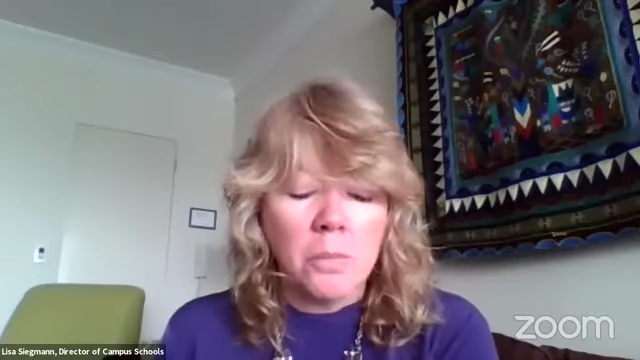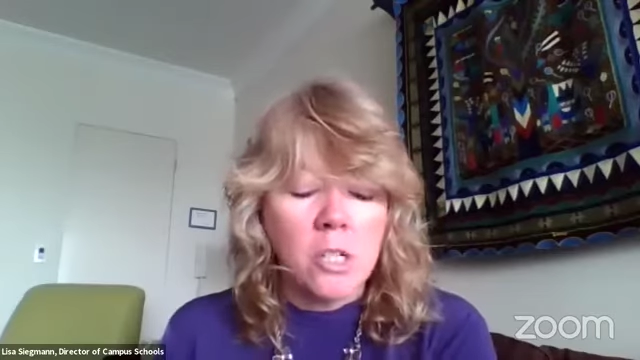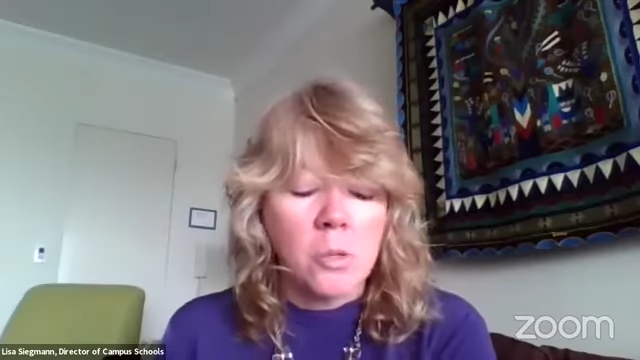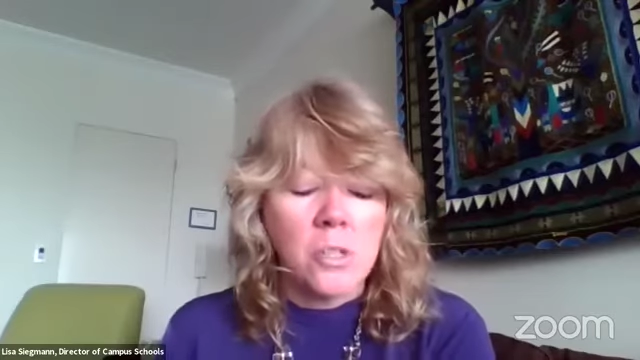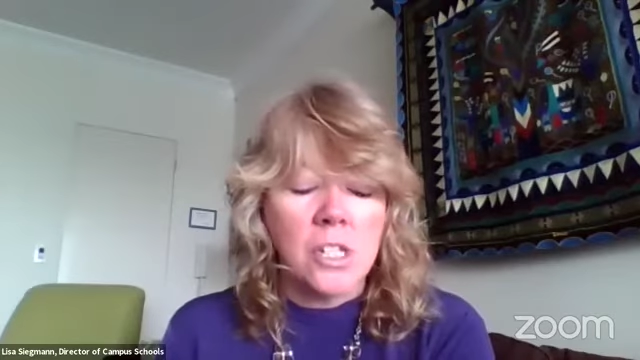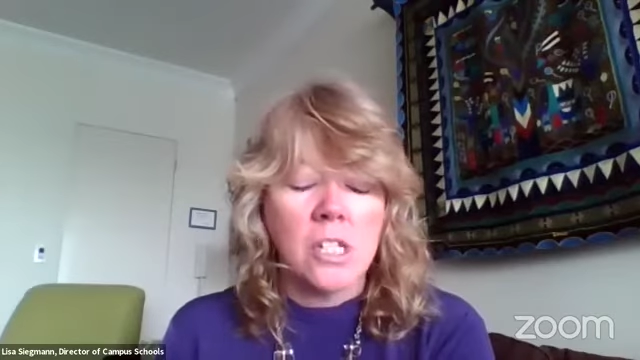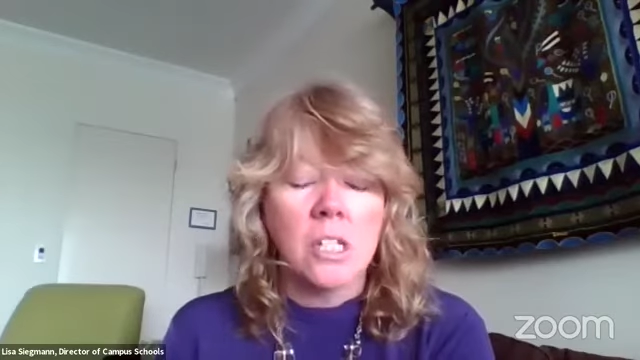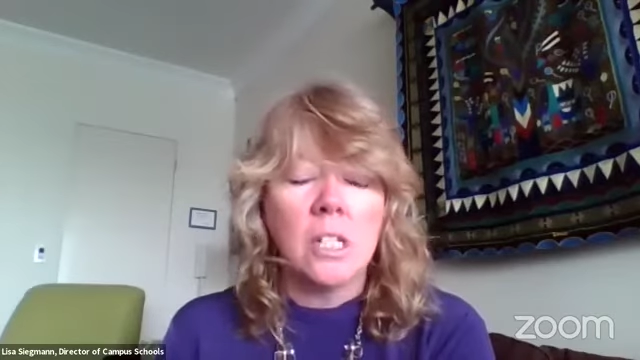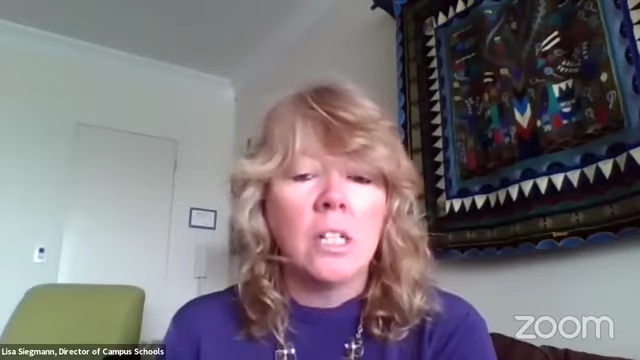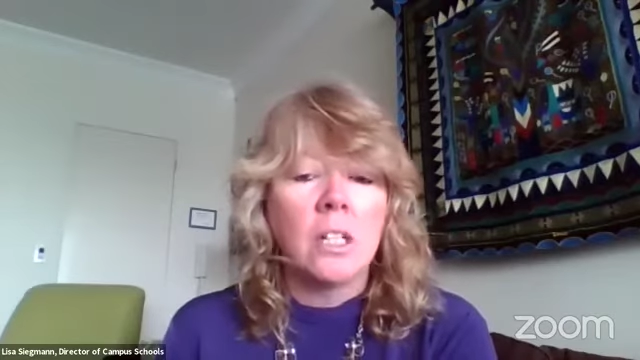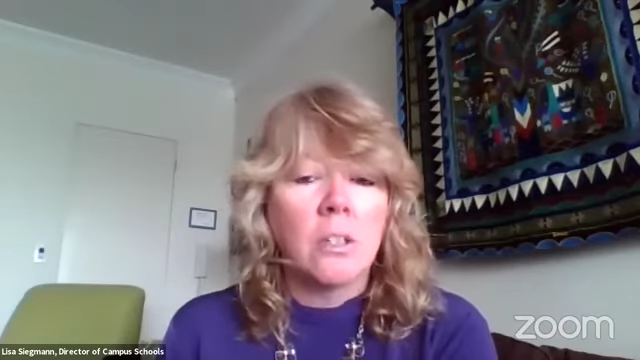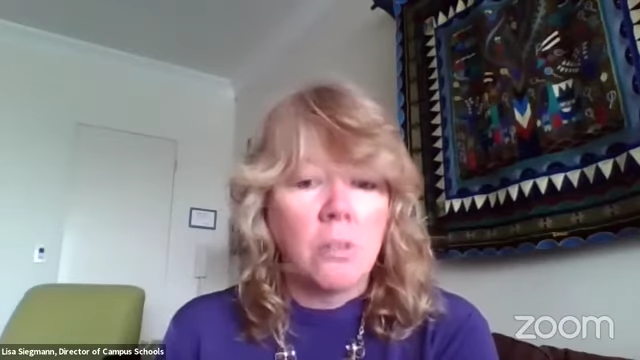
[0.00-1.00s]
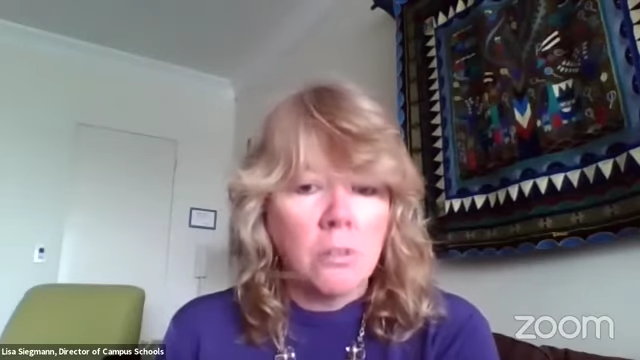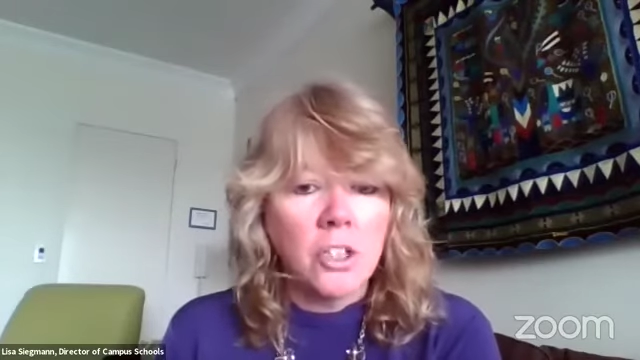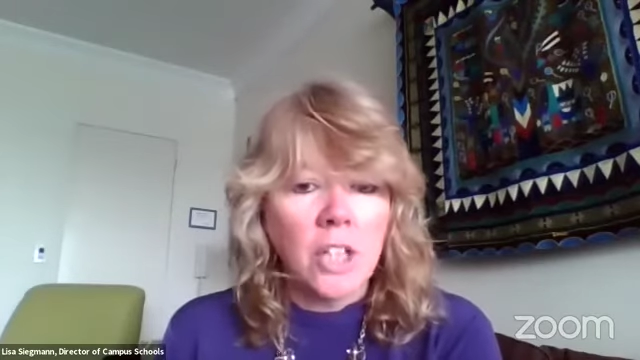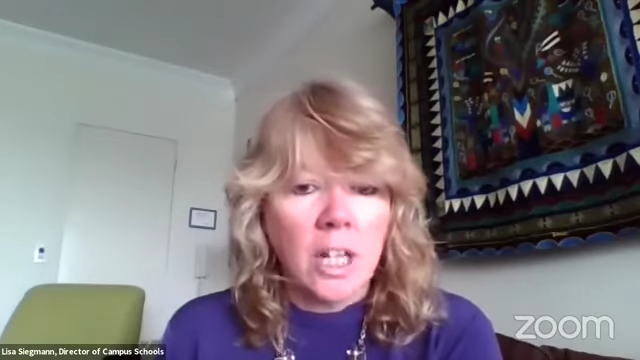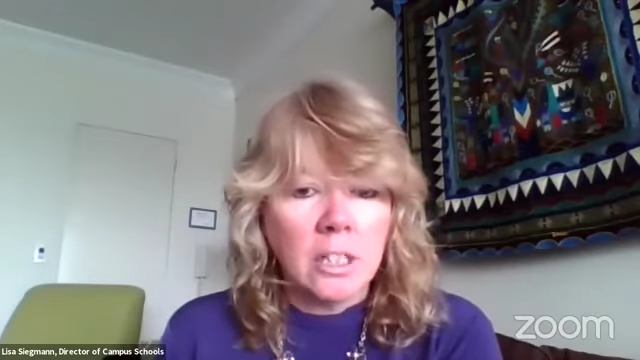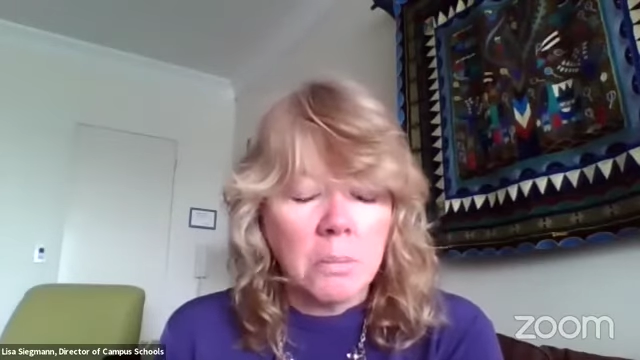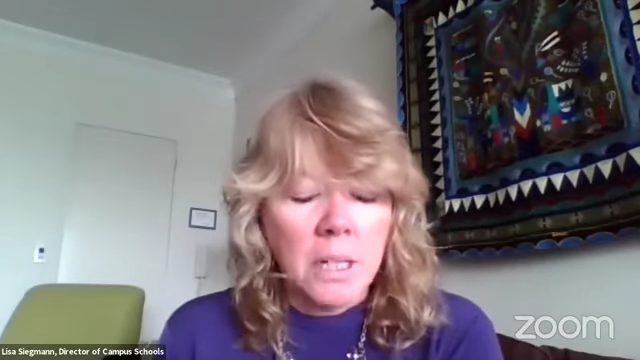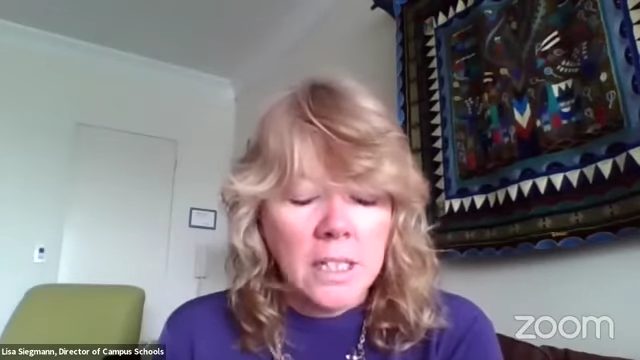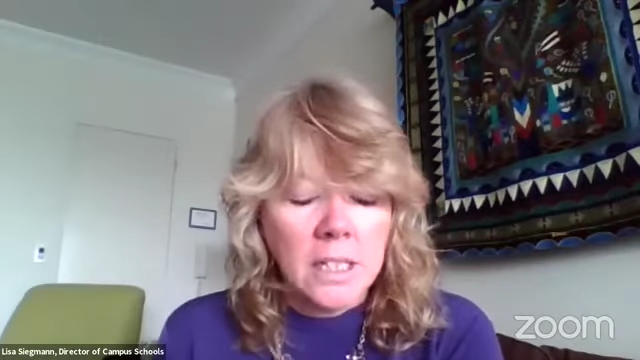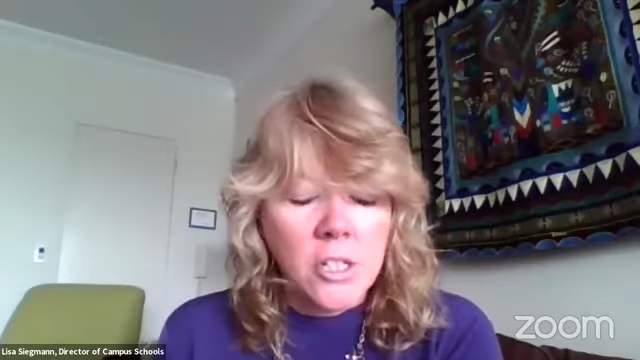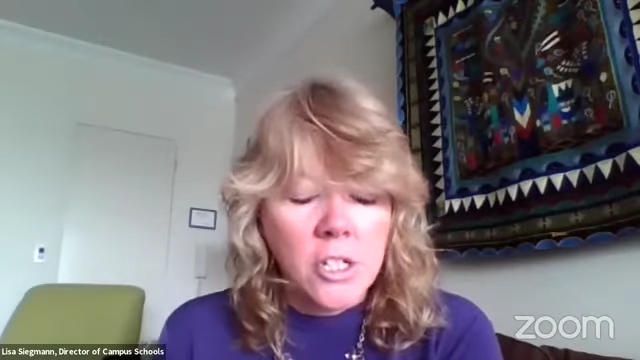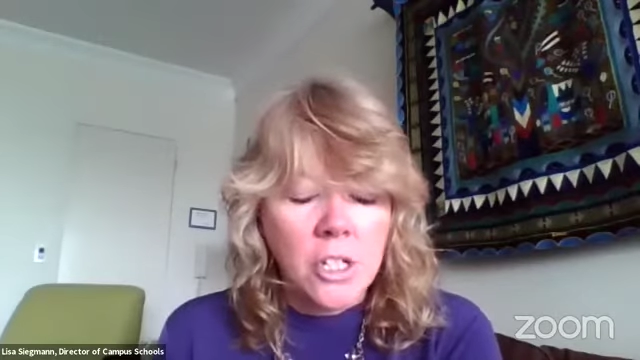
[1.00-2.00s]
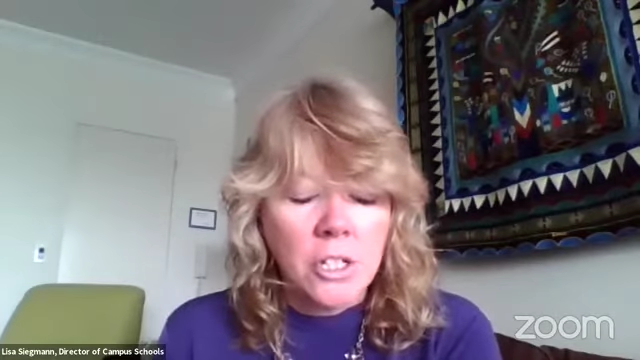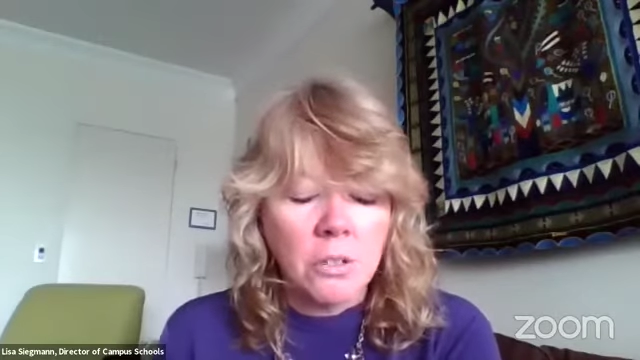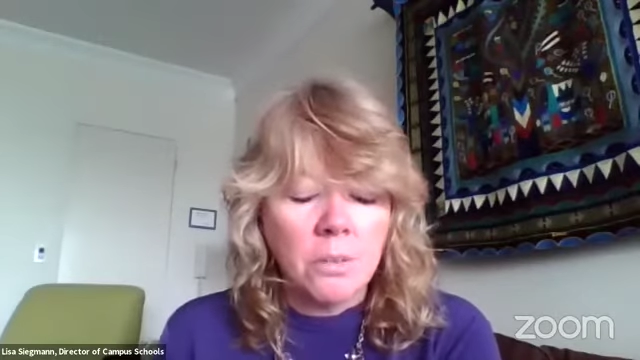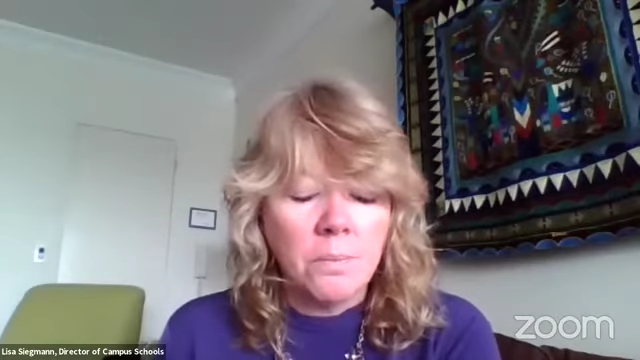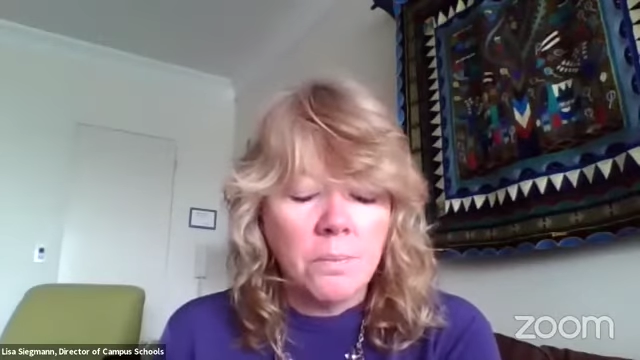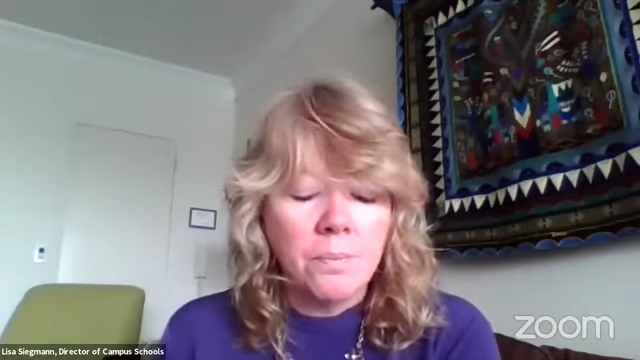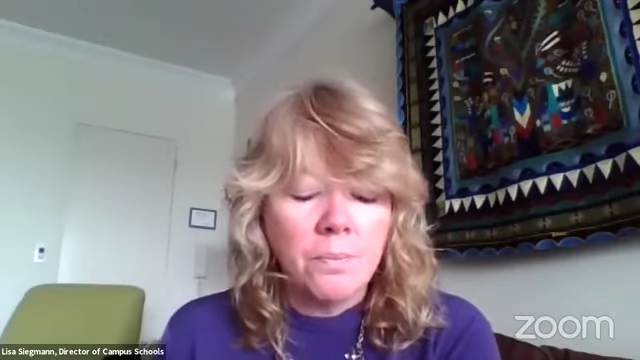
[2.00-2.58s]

resources through the Child Mind Institute.